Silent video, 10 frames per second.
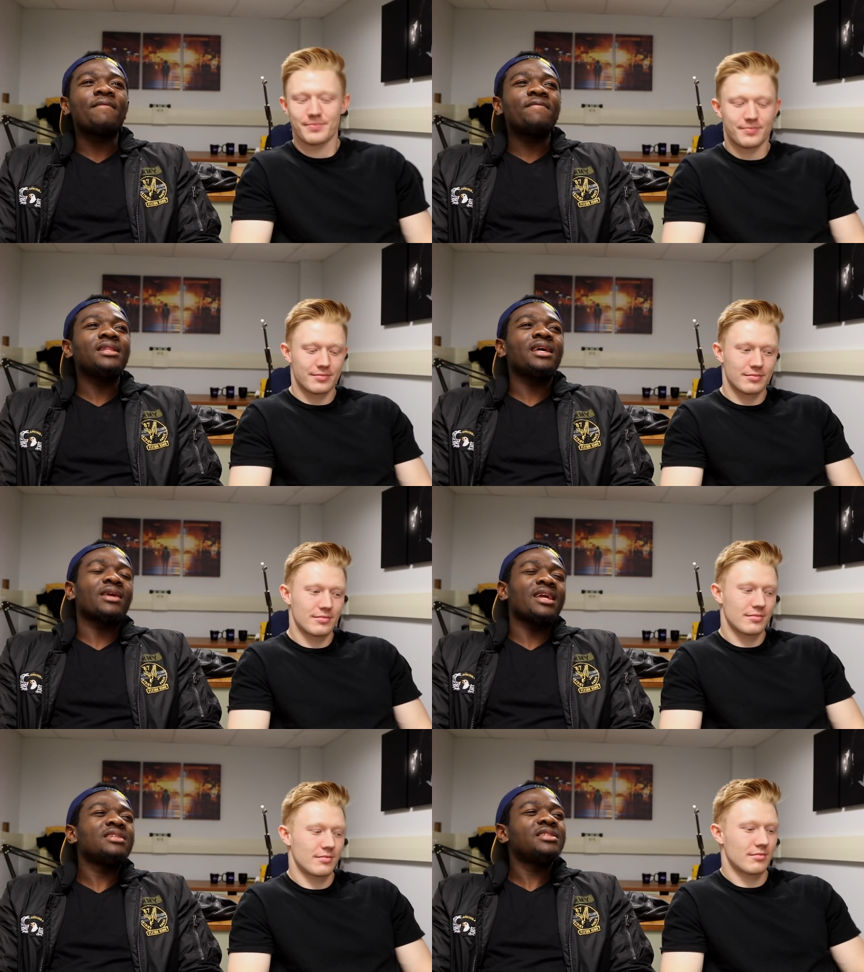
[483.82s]
Speaker 1: feel
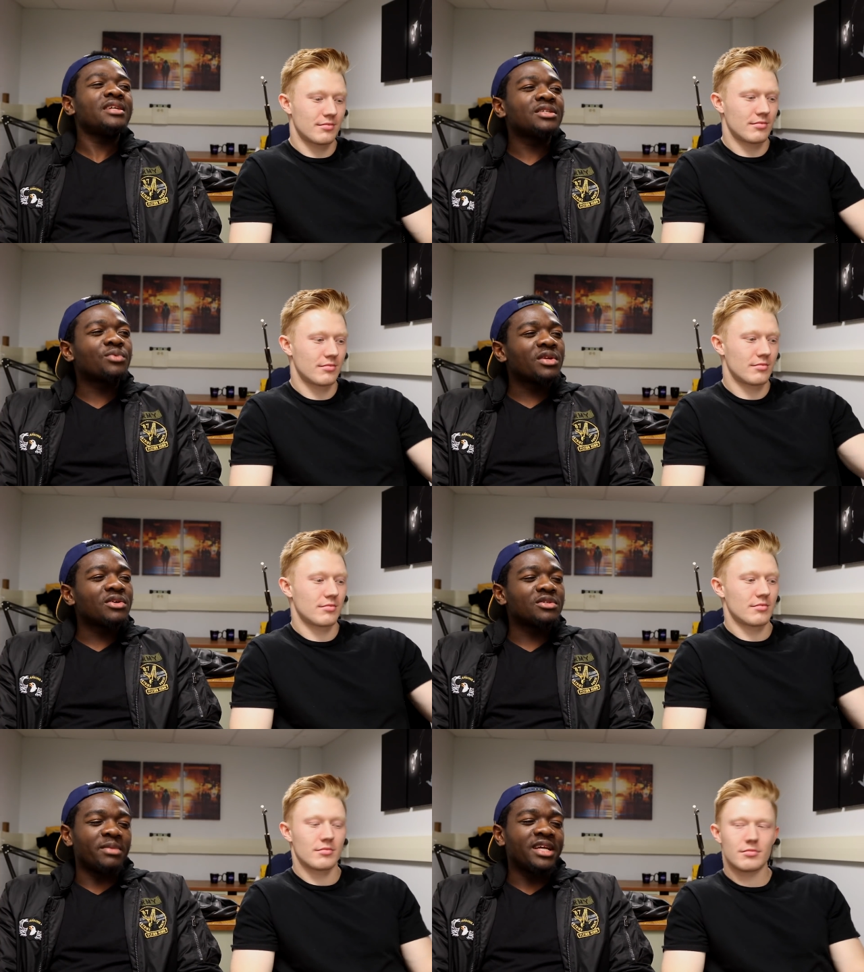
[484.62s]
like engineering is one of
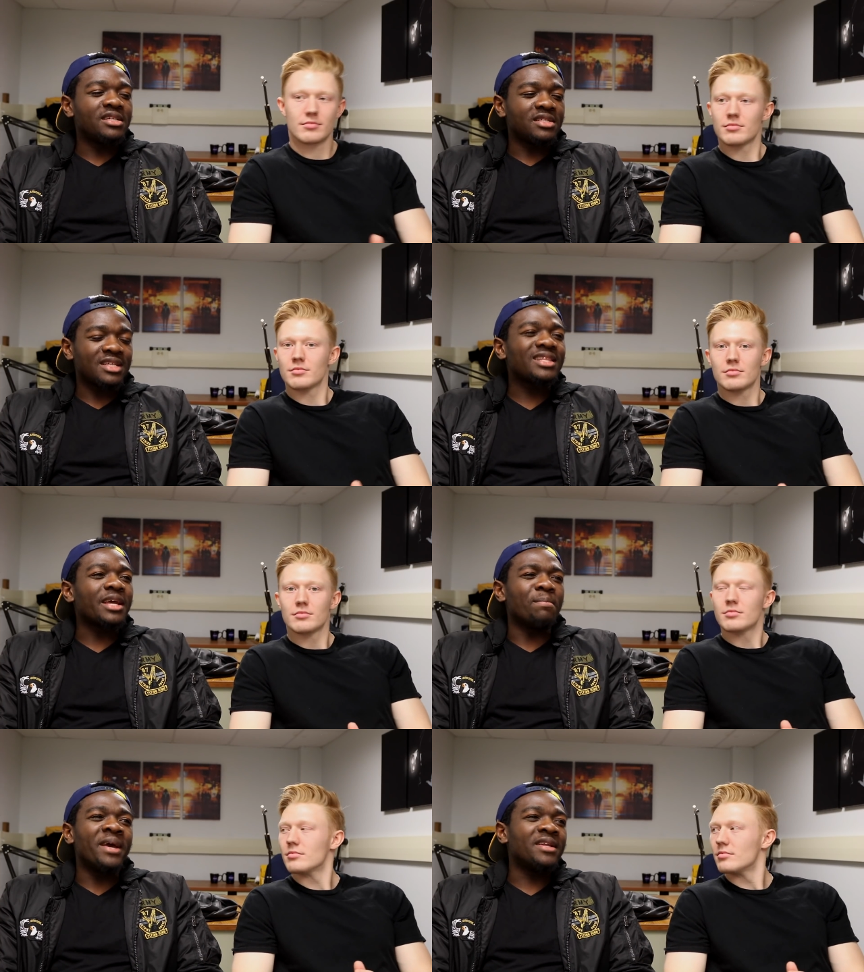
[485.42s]
those majors. It's
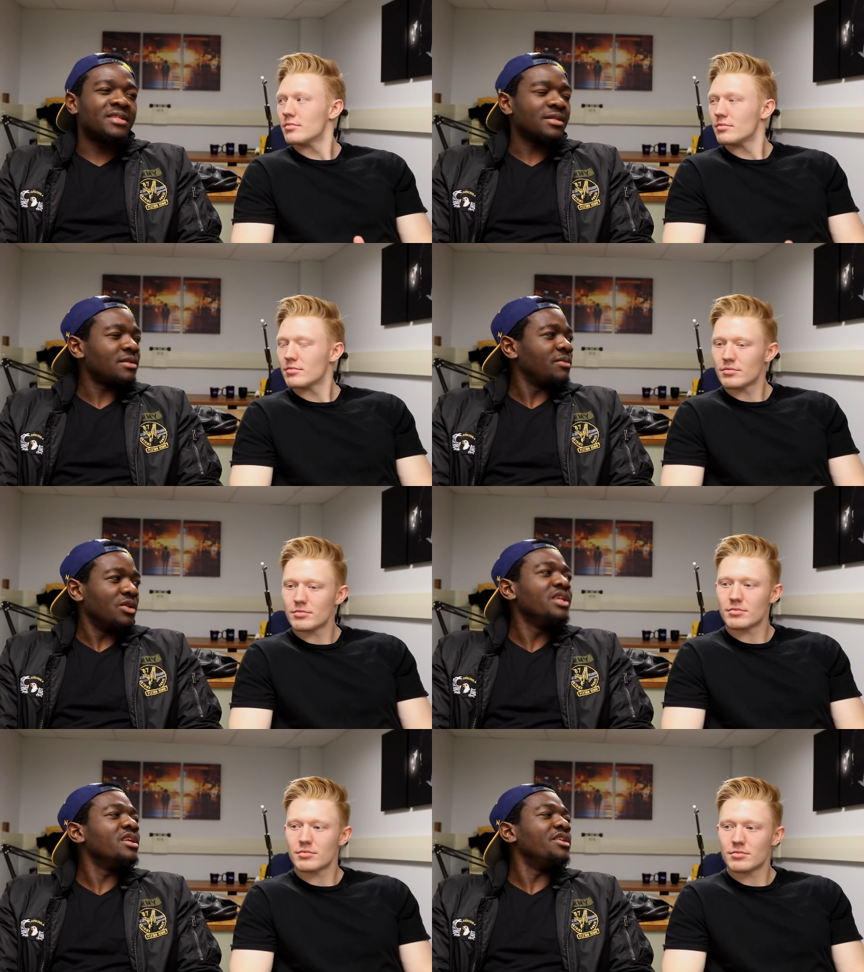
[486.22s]
like medicine.
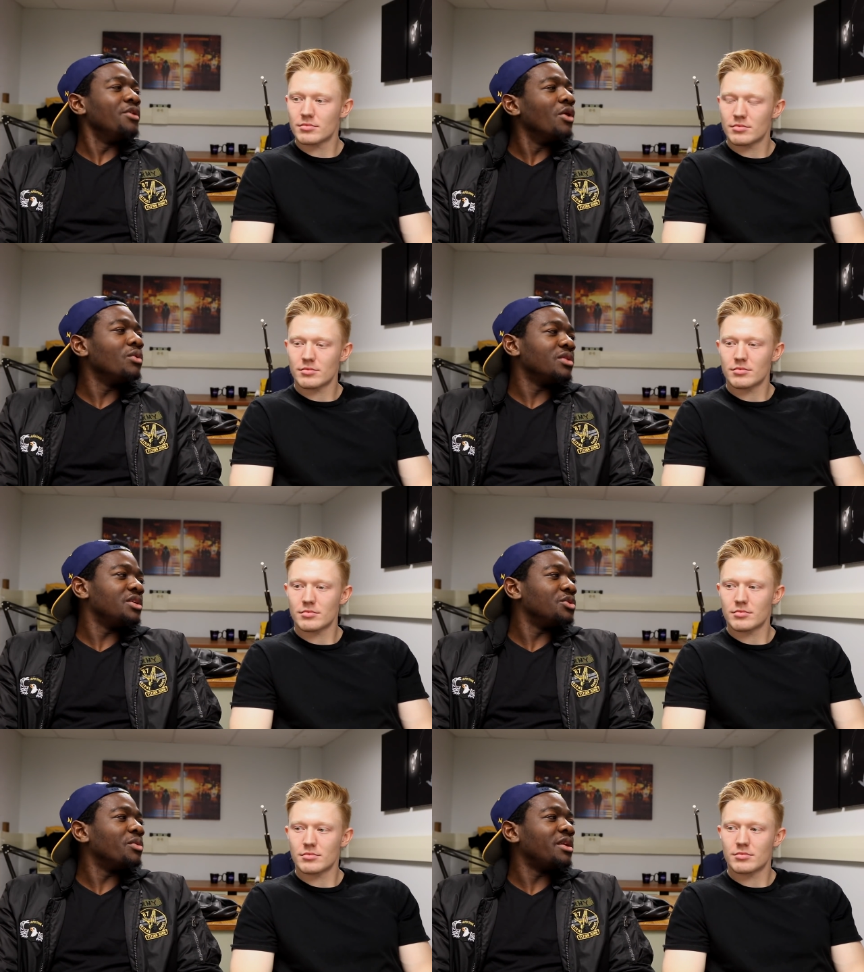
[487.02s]
You need to know
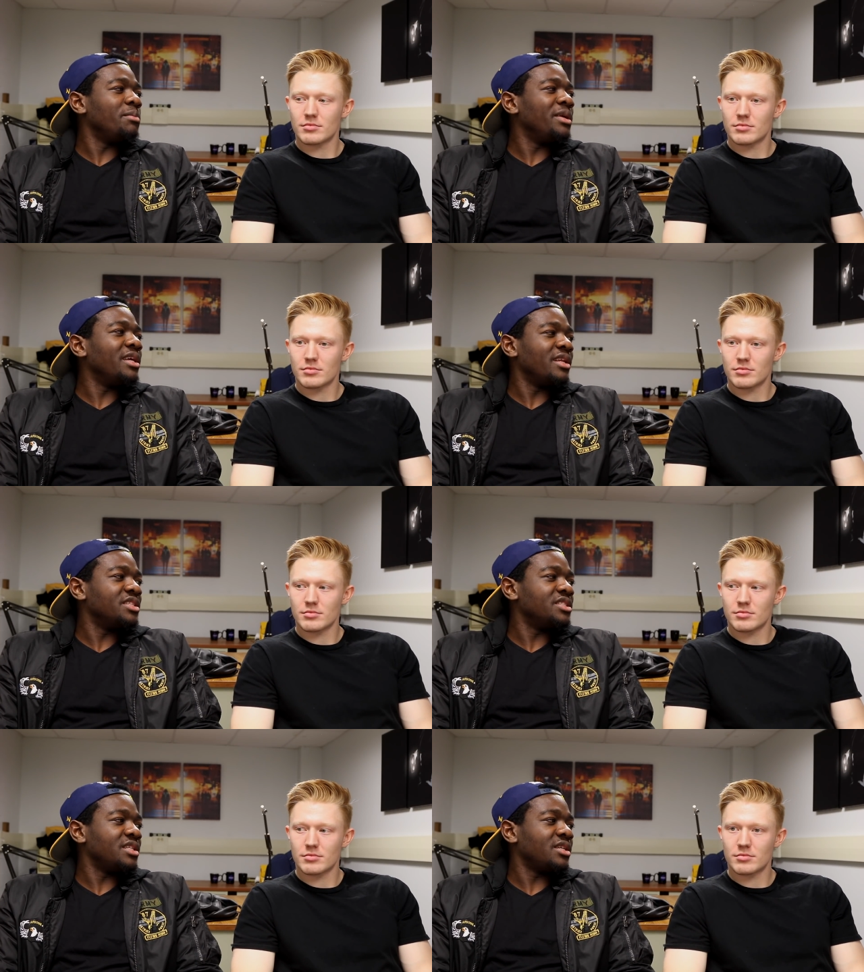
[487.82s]
that you want to be an
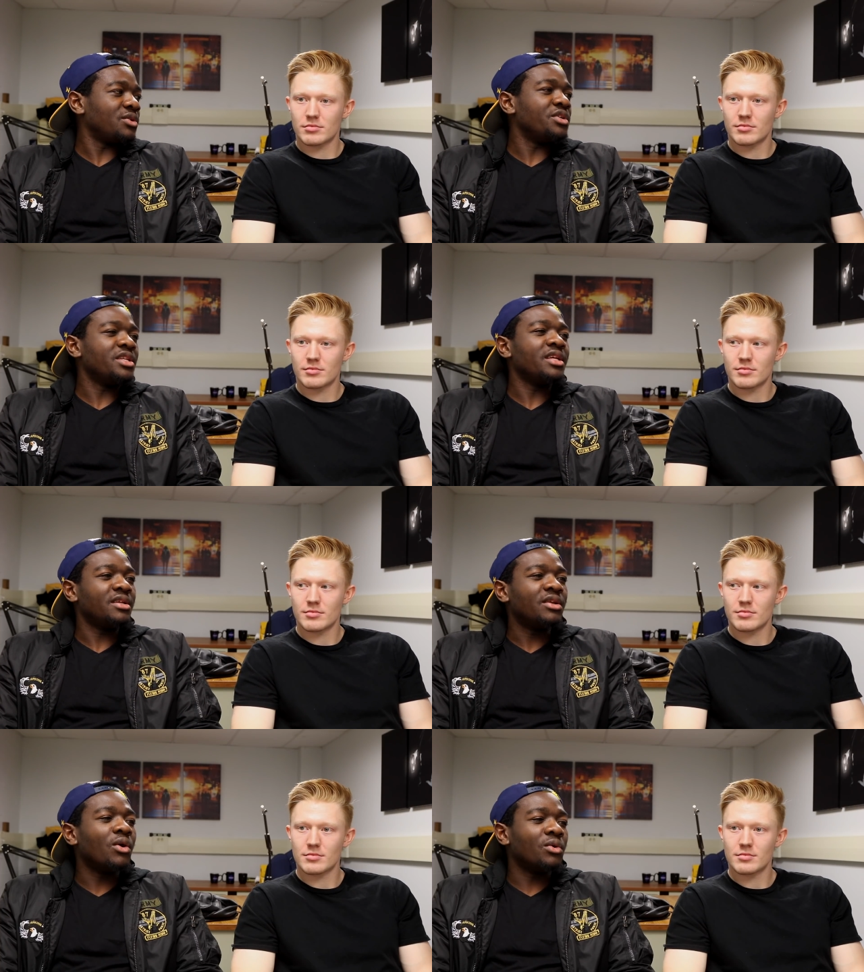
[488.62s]
engineer, or you need
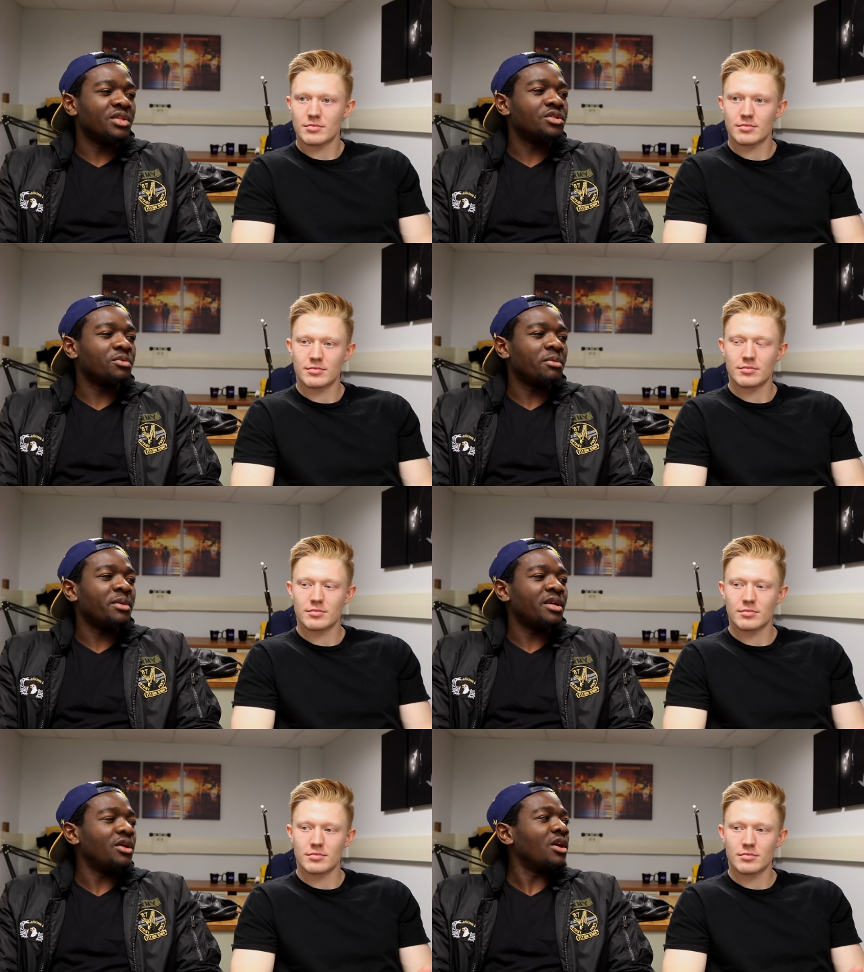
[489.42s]
to know that you want to
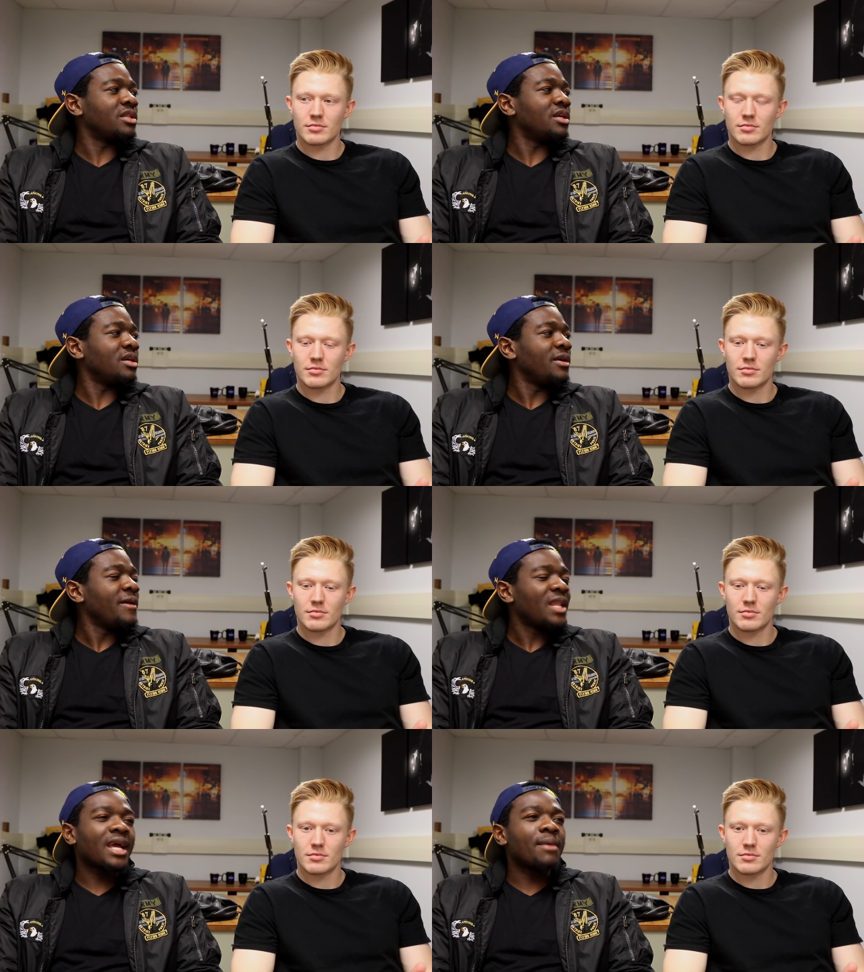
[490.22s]
be a doctor.
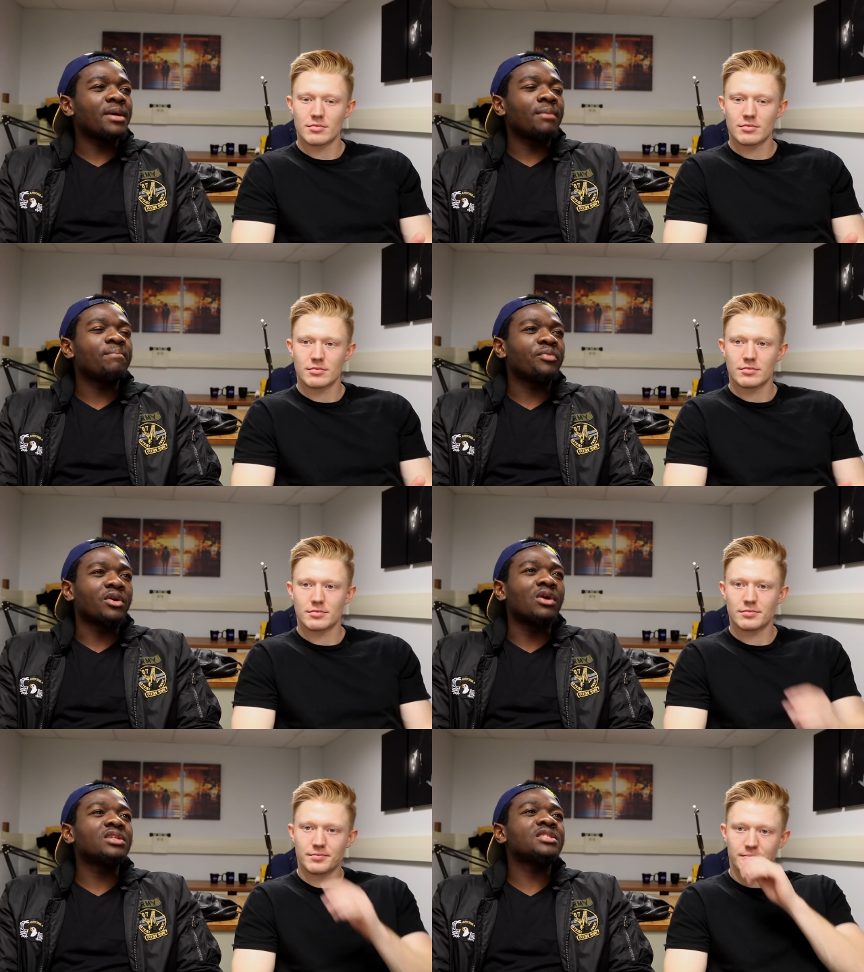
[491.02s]
Like I'm, I'm
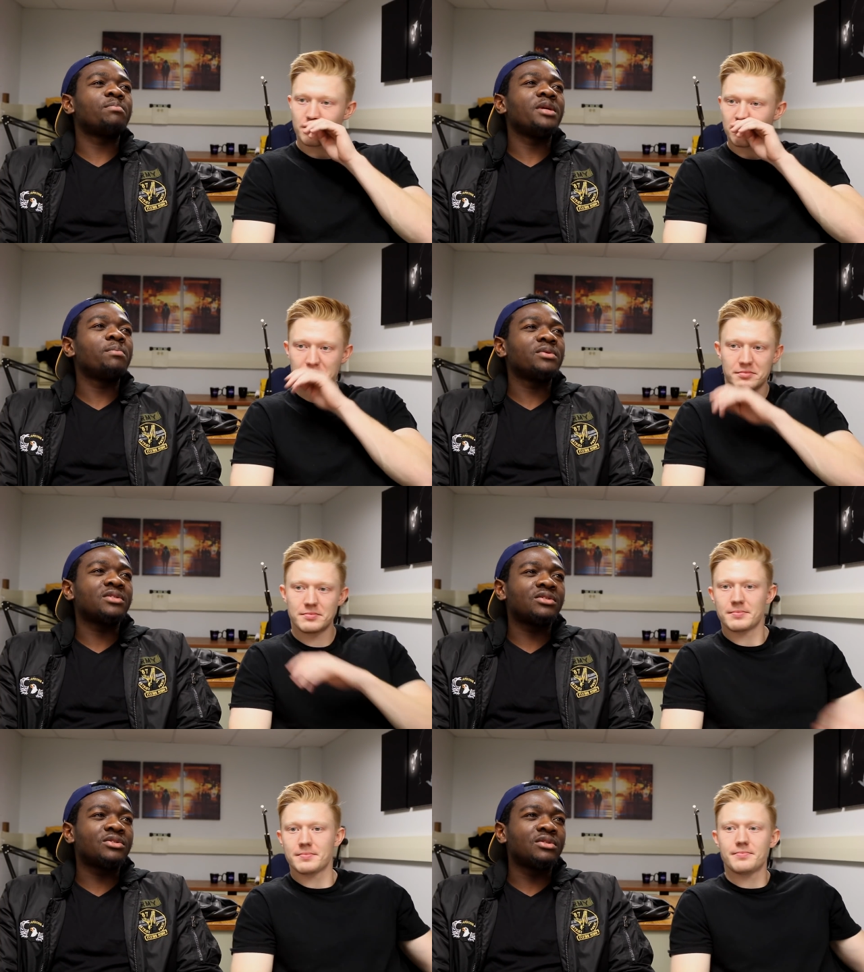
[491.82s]
granted people
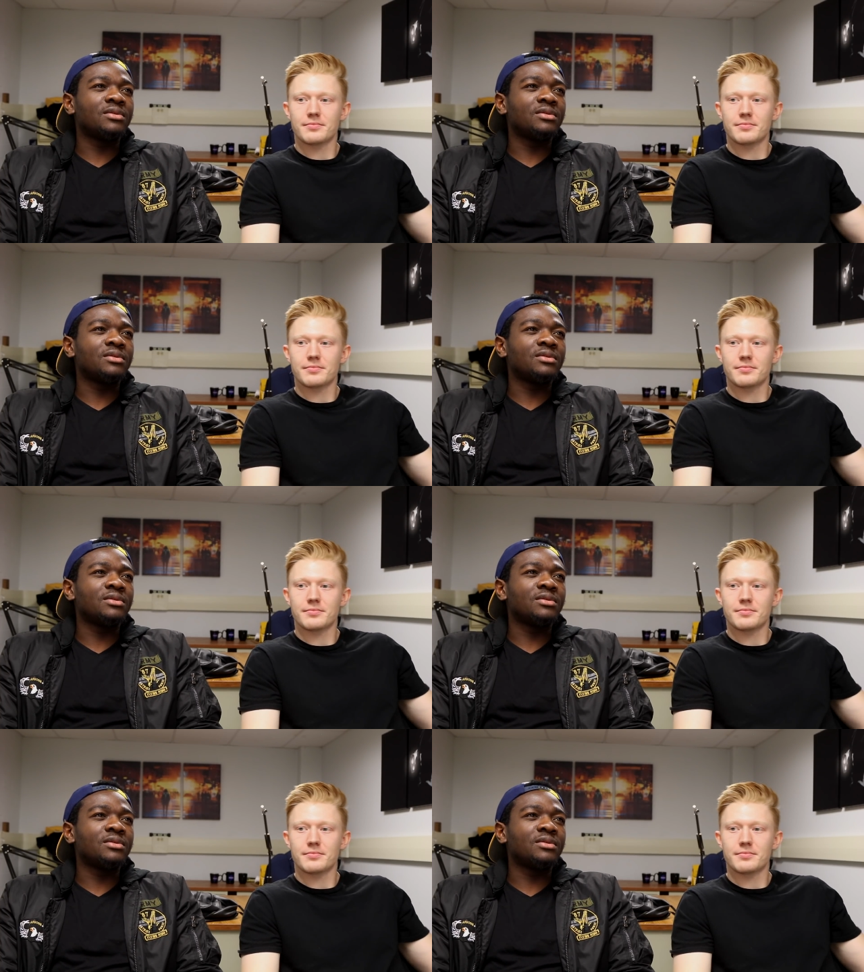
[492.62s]
st